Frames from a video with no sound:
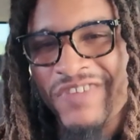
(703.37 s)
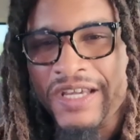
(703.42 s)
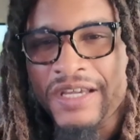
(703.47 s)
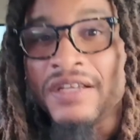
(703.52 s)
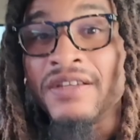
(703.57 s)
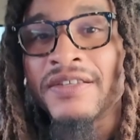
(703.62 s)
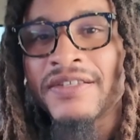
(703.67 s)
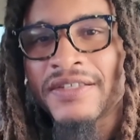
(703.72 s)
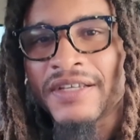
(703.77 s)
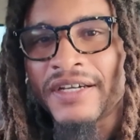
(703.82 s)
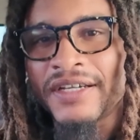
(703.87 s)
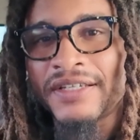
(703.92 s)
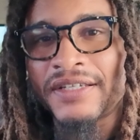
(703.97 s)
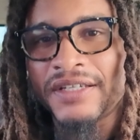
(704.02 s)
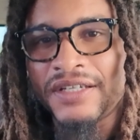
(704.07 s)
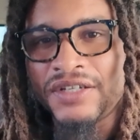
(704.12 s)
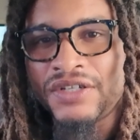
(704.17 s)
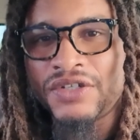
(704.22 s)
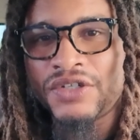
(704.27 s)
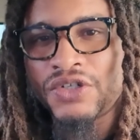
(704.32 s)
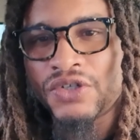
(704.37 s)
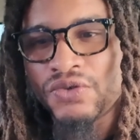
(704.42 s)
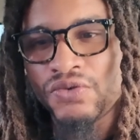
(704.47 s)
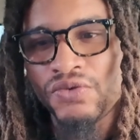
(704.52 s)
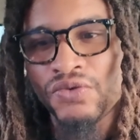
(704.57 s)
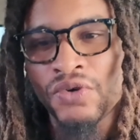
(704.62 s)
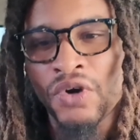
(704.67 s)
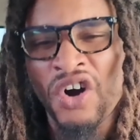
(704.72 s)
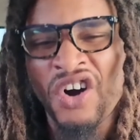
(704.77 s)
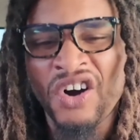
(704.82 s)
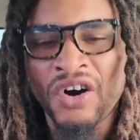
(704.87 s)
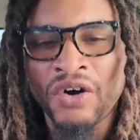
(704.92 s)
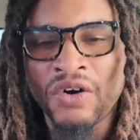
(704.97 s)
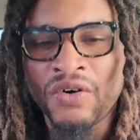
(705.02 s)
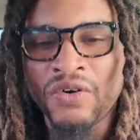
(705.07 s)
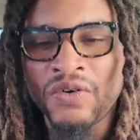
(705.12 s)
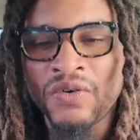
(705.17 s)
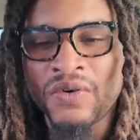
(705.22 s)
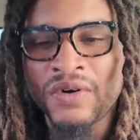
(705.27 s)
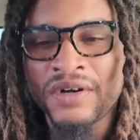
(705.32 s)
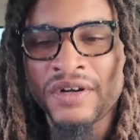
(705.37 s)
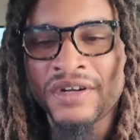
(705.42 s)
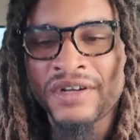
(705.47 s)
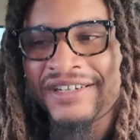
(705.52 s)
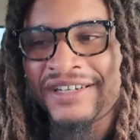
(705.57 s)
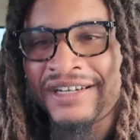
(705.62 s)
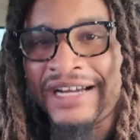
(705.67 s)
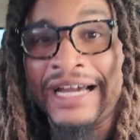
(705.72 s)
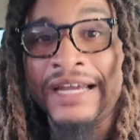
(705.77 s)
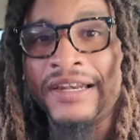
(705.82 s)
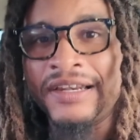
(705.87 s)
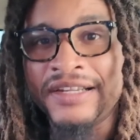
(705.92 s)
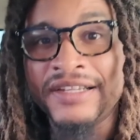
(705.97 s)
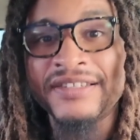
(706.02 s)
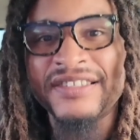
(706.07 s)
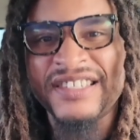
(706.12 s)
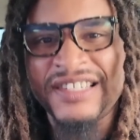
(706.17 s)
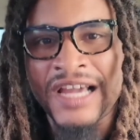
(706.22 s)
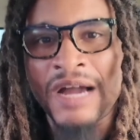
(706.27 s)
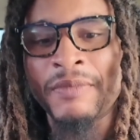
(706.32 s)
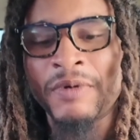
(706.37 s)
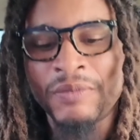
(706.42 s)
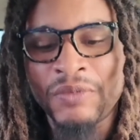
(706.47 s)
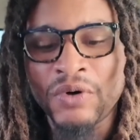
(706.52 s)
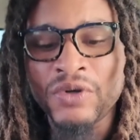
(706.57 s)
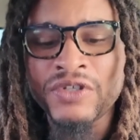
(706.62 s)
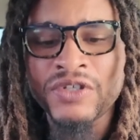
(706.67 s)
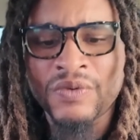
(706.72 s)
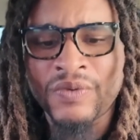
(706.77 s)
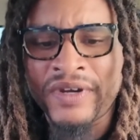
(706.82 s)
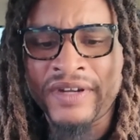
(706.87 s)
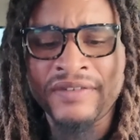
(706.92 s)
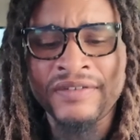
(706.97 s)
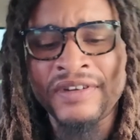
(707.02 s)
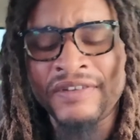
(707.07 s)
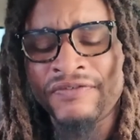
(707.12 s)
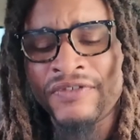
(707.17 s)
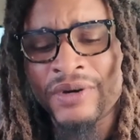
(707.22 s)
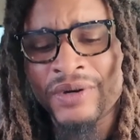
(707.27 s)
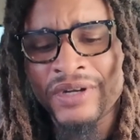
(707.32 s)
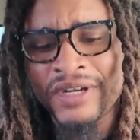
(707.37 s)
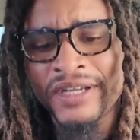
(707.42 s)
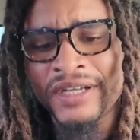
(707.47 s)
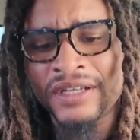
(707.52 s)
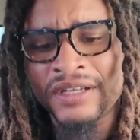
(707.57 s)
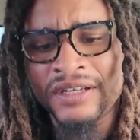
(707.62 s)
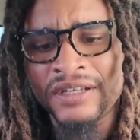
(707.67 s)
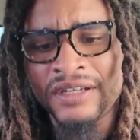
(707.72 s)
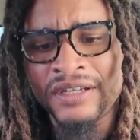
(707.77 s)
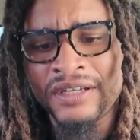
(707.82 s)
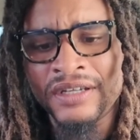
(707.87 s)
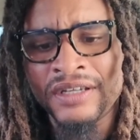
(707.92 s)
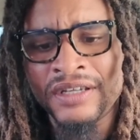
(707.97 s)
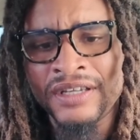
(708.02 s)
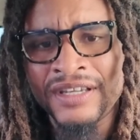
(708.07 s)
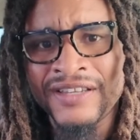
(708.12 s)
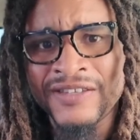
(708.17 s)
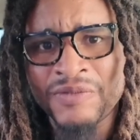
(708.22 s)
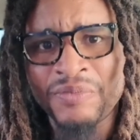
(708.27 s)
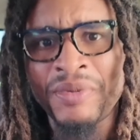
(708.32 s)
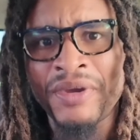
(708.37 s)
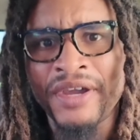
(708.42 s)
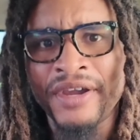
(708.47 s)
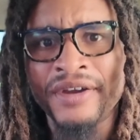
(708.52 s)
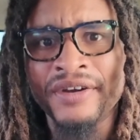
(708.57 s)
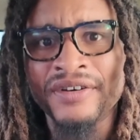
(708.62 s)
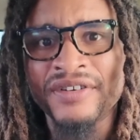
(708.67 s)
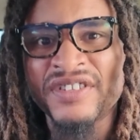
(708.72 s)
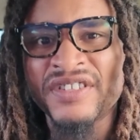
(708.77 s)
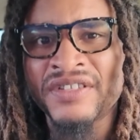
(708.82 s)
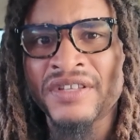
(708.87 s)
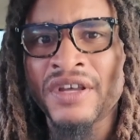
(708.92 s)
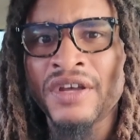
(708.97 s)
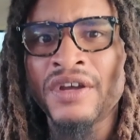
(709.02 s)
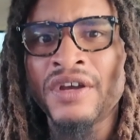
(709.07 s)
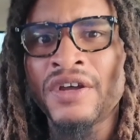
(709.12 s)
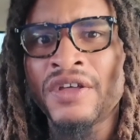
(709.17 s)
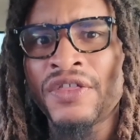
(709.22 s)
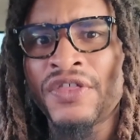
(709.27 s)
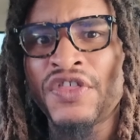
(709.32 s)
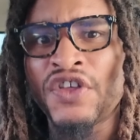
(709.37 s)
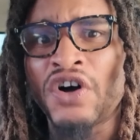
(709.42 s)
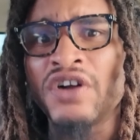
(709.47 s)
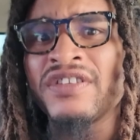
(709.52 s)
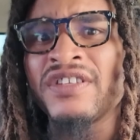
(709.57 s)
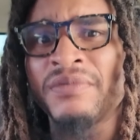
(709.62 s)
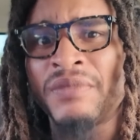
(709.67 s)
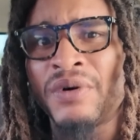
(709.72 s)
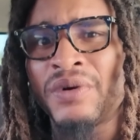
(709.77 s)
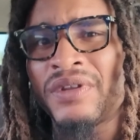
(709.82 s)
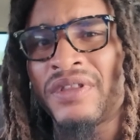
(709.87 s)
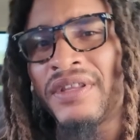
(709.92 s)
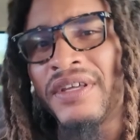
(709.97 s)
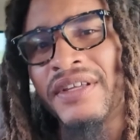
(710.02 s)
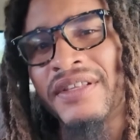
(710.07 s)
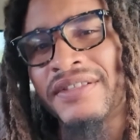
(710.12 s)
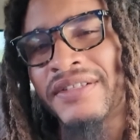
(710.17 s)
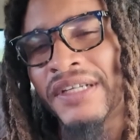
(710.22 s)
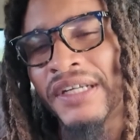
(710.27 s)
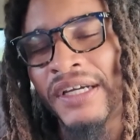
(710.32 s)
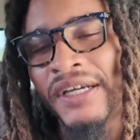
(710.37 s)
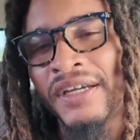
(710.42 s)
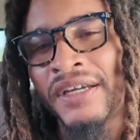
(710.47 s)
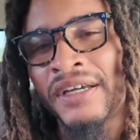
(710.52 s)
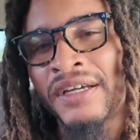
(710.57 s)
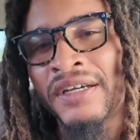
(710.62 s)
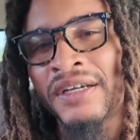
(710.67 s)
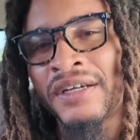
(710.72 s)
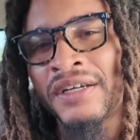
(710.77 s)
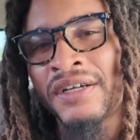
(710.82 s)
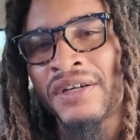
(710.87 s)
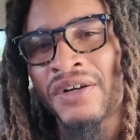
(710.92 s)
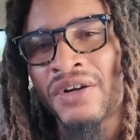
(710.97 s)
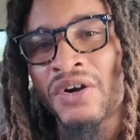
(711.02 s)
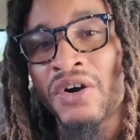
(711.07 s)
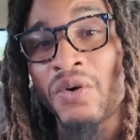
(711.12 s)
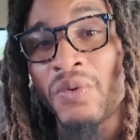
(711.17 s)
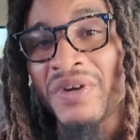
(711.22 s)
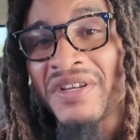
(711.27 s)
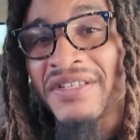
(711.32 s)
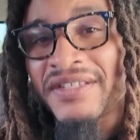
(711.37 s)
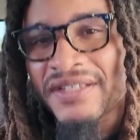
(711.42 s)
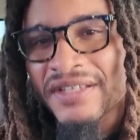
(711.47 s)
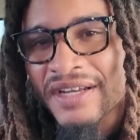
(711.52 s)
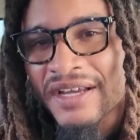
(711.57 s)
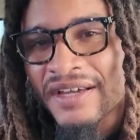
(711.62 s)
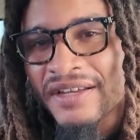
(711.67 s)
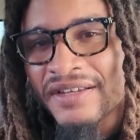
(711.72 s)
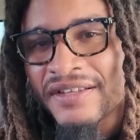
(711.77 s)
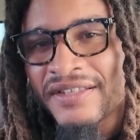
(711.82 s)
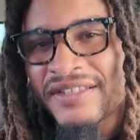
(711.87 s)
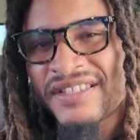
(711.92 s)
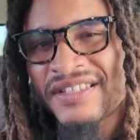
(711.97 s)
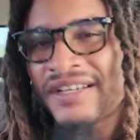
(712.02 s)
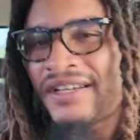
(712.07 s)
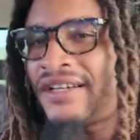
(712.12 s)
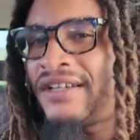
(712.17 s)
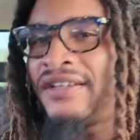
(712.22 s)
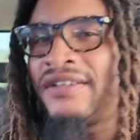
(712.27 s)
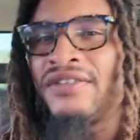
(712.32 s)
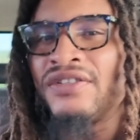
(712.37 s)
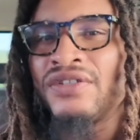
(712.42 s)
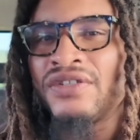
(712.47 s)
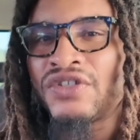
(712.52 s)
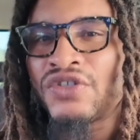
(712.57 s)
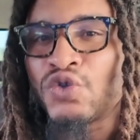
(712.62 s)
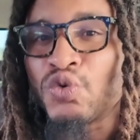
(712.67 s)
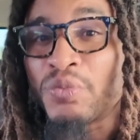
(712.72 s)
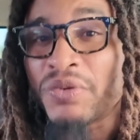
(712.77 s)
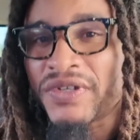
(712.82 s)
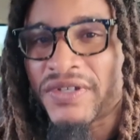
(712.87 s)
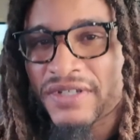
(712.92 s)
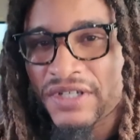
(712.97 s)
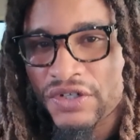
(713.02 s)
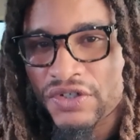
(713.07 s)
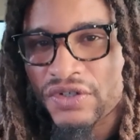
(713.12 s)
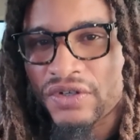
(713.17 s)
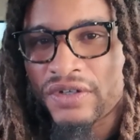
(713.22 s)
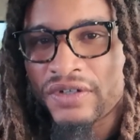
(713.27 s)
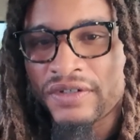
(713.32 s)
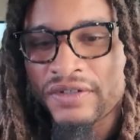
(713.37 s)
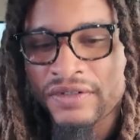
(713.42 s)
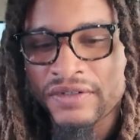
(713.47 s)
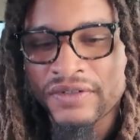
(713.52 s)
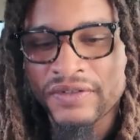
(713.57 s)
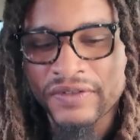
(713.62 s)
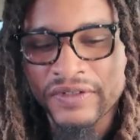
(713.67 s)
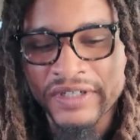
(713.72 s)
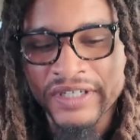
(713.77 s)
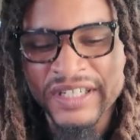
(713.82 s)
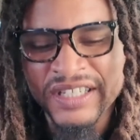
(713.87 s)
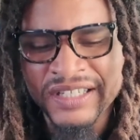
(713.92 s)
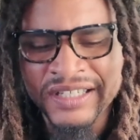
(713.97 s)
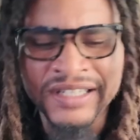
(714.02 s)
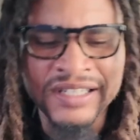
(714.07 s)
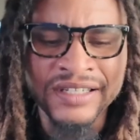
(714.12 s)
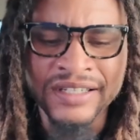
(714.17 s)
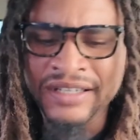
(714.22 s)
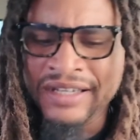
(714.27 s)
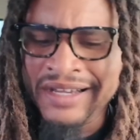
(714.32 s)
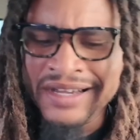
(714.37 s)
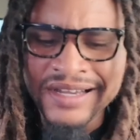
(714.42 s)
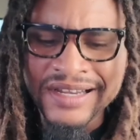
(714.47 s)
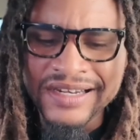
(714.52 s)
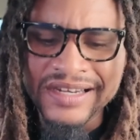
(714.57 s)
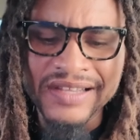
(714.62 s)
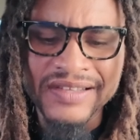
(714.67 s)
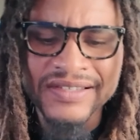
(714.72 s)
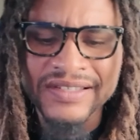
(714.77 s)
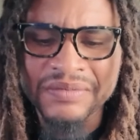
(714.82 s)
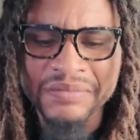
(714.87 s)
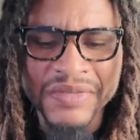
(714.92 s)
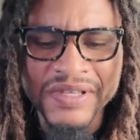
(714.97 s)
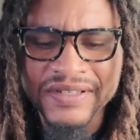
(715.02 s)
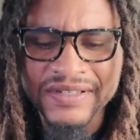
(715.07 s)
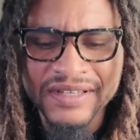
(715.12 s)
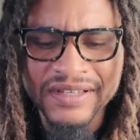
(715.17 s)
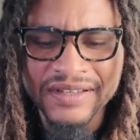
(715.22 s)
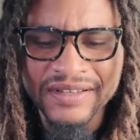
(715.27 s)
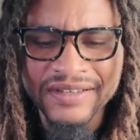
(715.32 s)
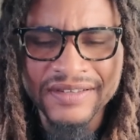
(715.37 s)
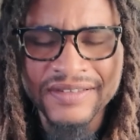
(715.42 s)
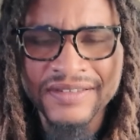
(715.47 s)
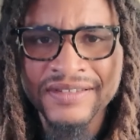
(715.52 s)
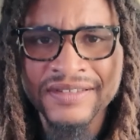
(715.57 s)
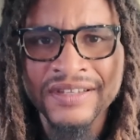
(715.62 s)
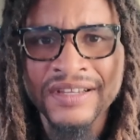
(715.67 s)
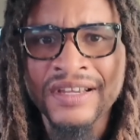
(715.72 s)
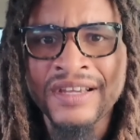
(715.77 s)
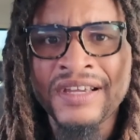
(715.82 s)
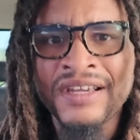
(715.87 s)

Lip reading: insight into how at least Yamamoto and very likely his peers thought about things like coincidence and superstition, right? He dismisses